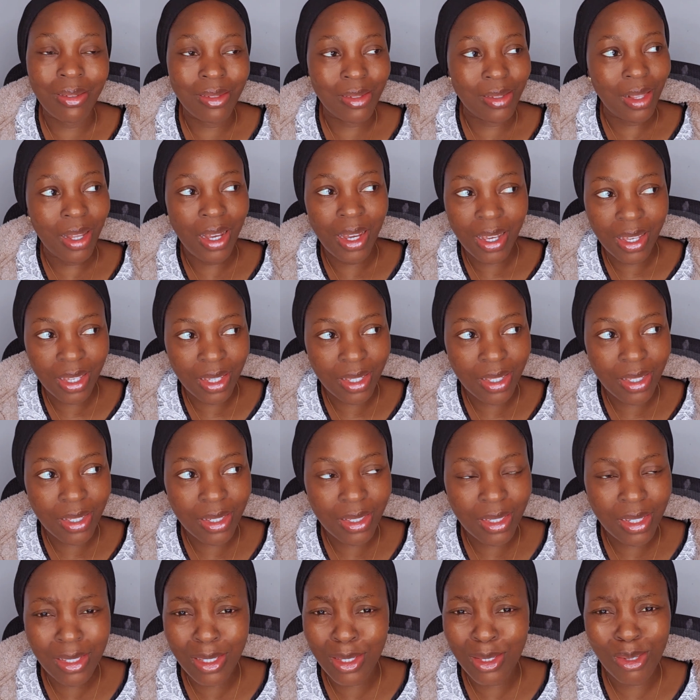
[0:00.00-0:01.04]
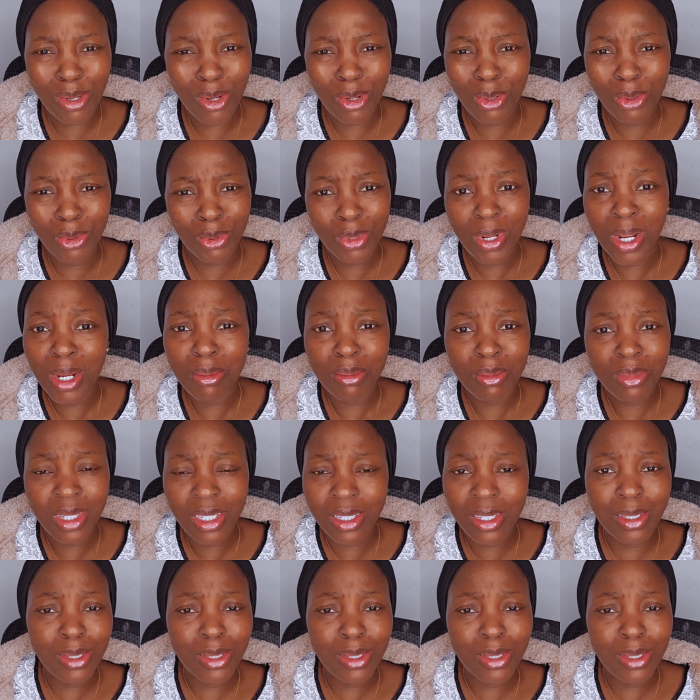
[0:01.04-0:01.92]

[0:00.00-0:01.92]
and I was like, this is not Oldham.